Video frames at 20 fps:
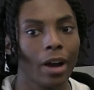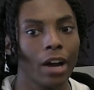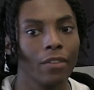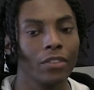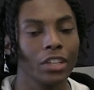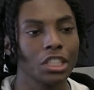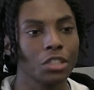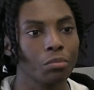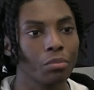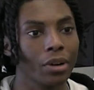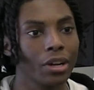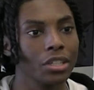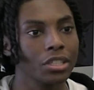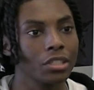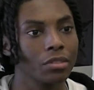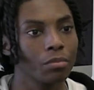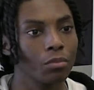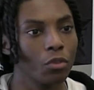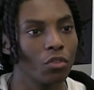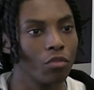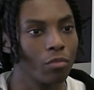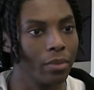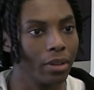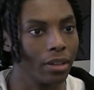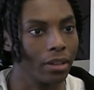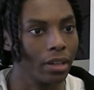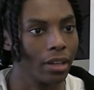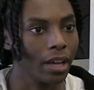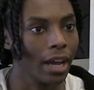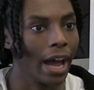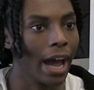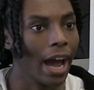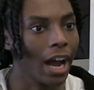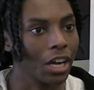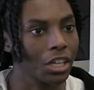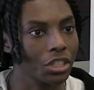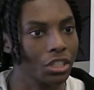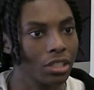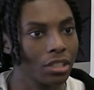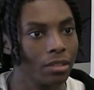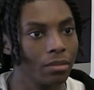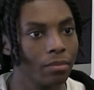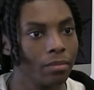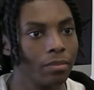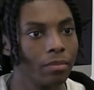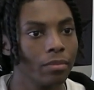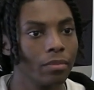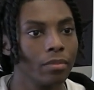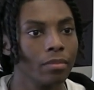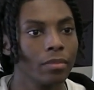have expressed movement, action,